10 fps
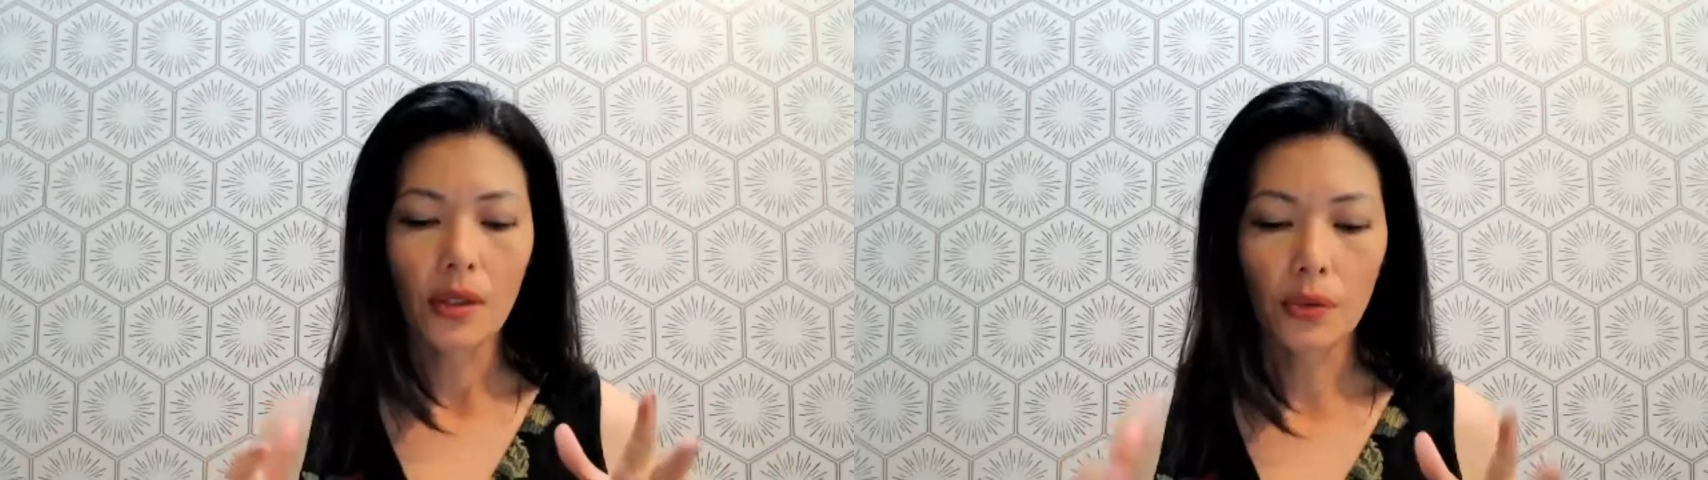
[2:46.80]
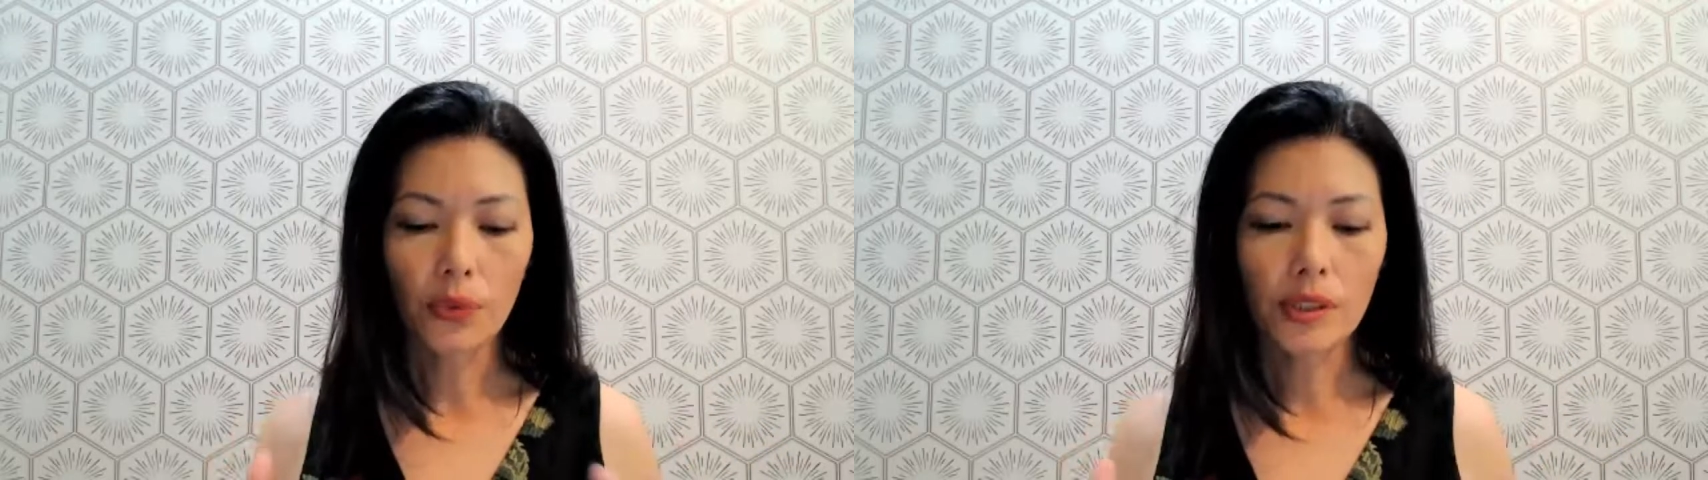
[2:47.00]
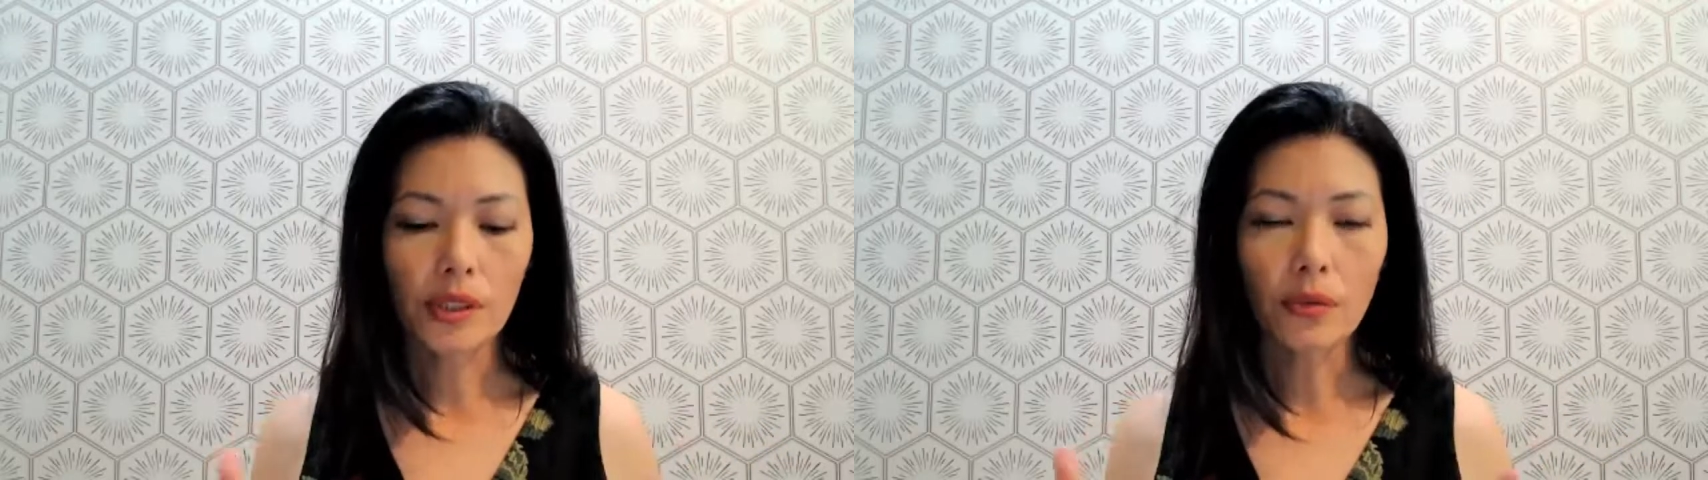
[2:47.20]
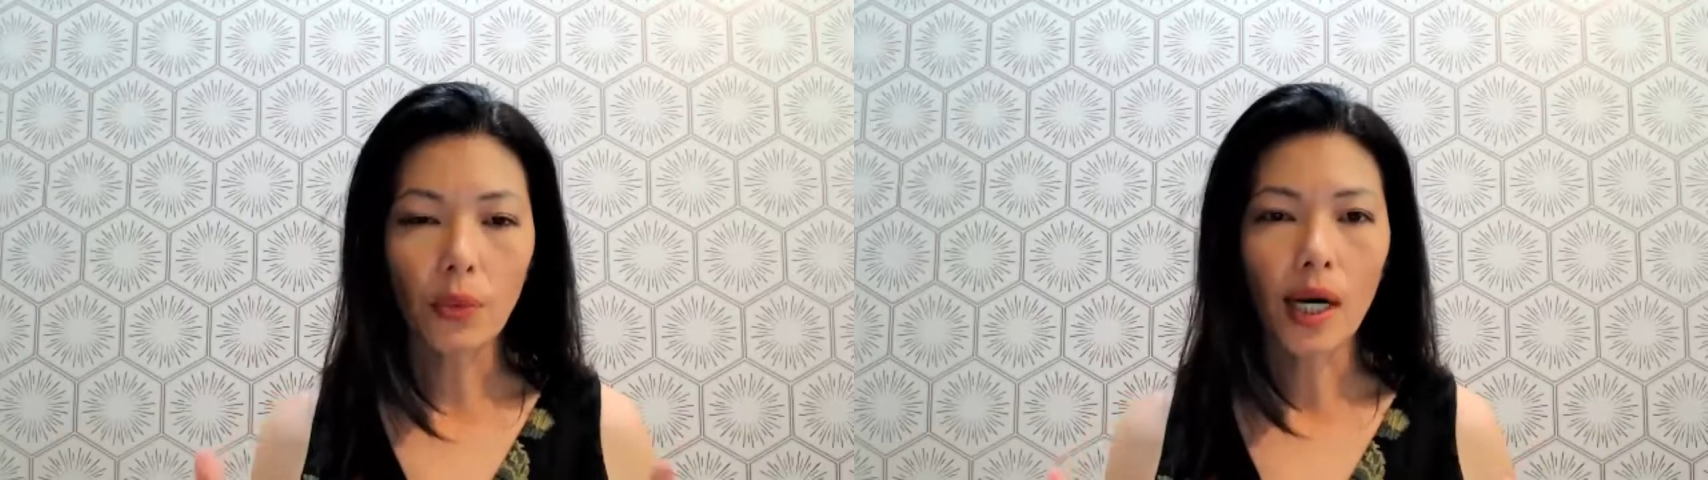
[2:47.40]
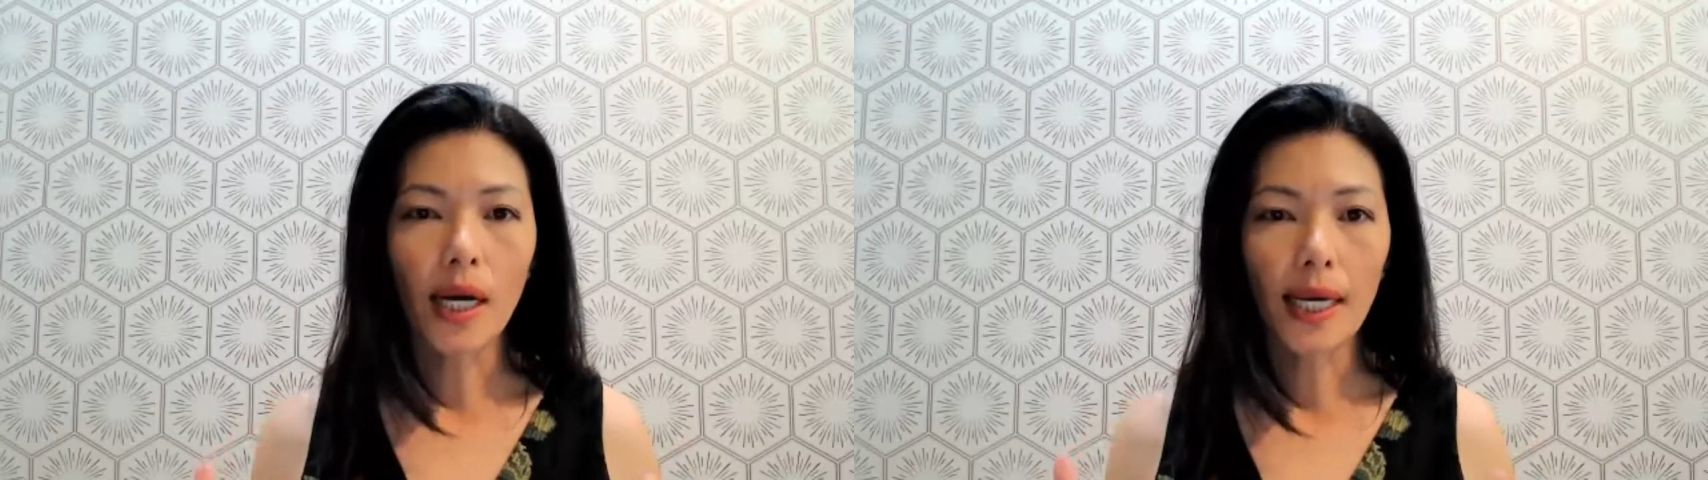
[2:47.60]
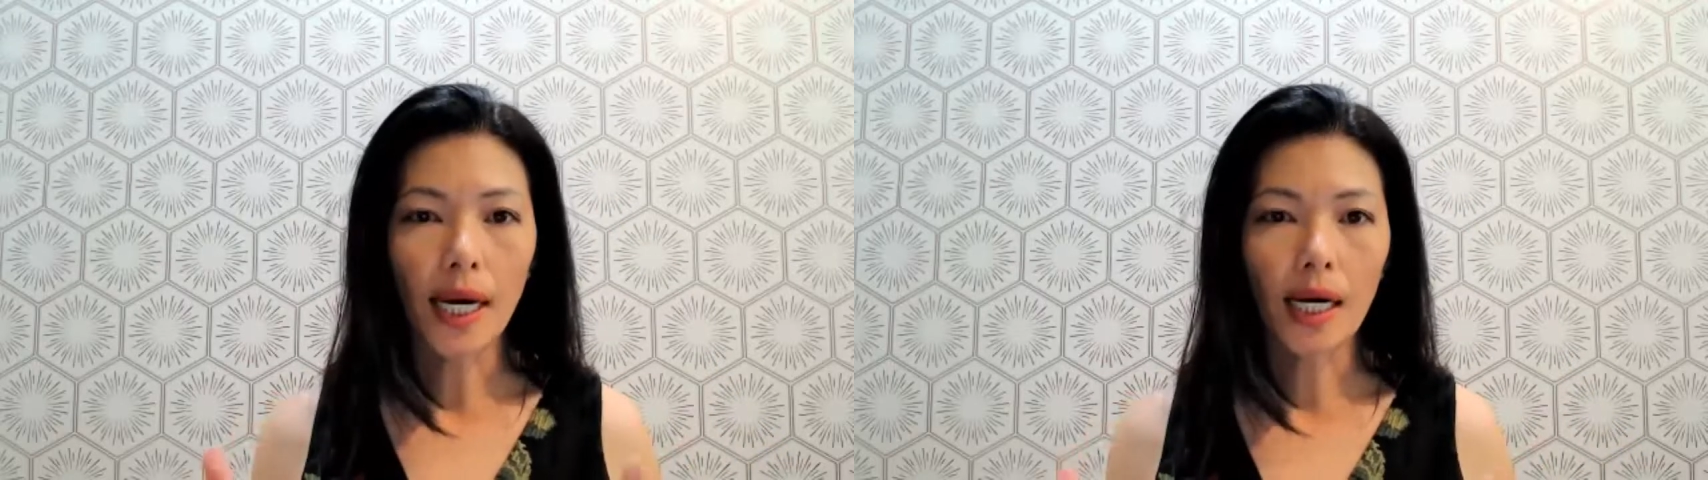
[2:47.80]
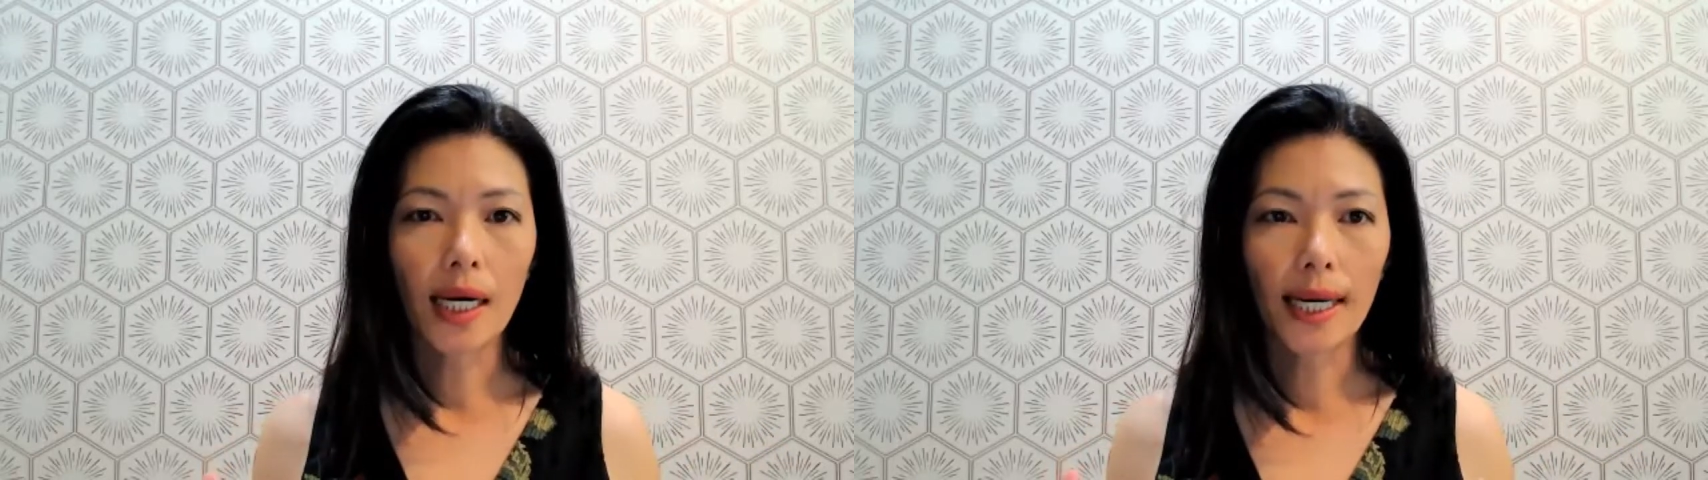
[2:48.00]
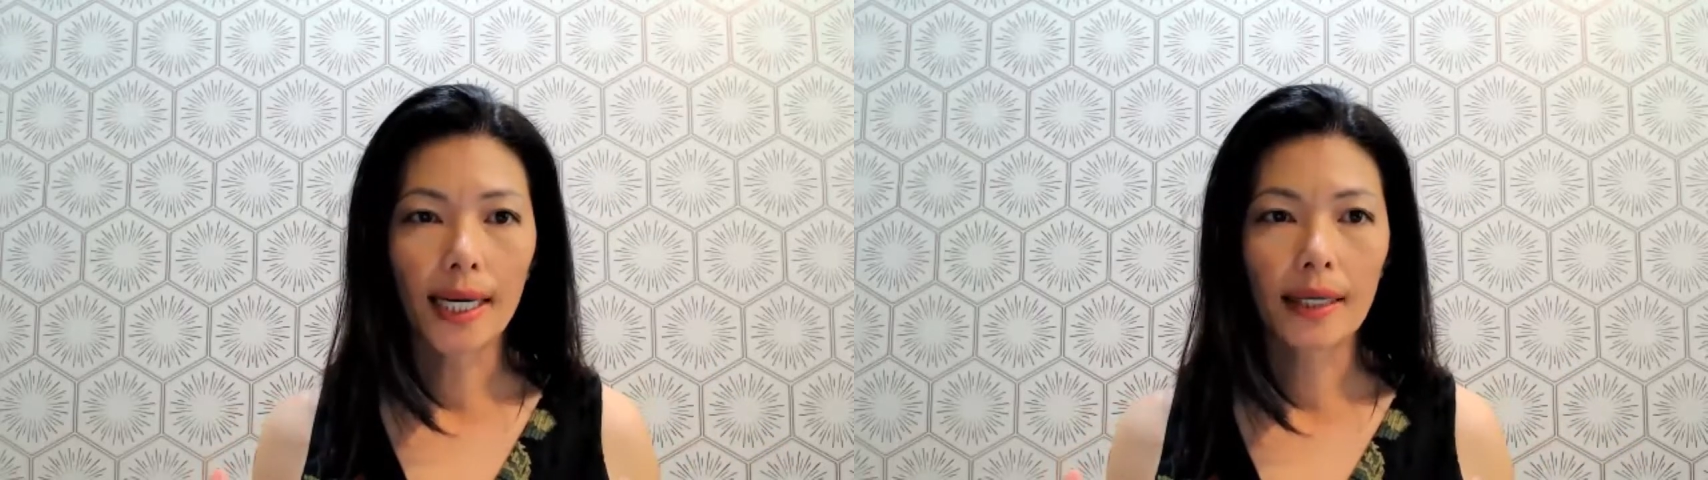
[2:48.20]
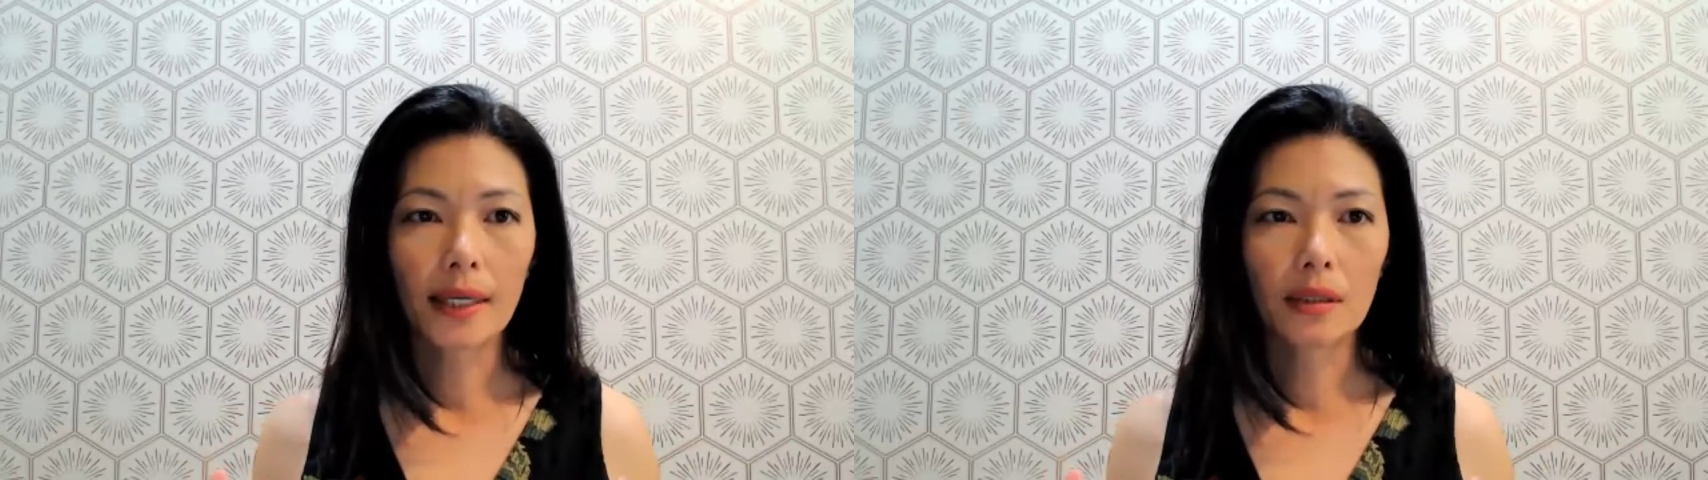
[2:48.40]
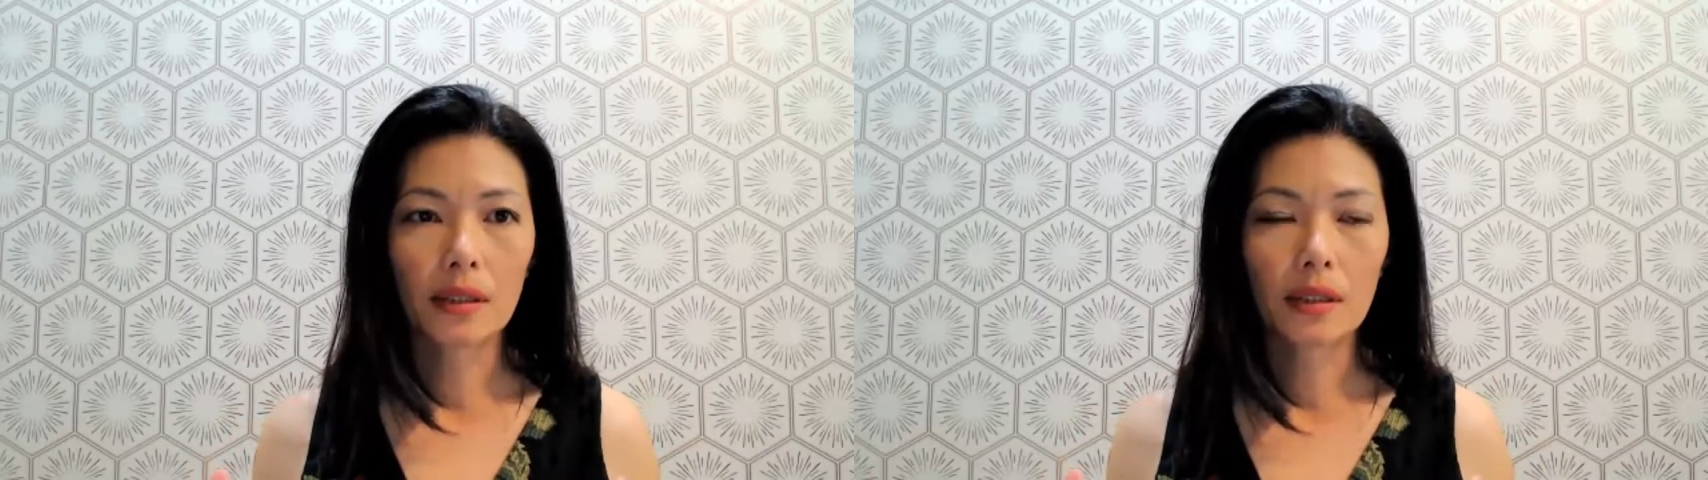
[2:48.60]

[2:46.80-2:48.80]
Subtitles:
the reason why I